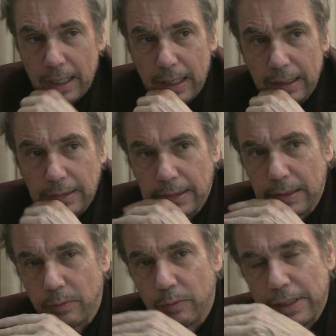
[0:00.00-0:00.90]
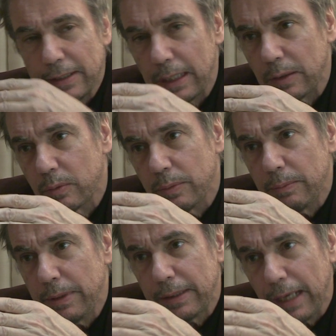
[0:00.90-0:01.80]
And I think we start to be a
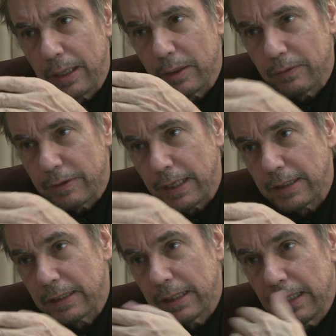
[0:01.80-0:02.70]
bit tired of that.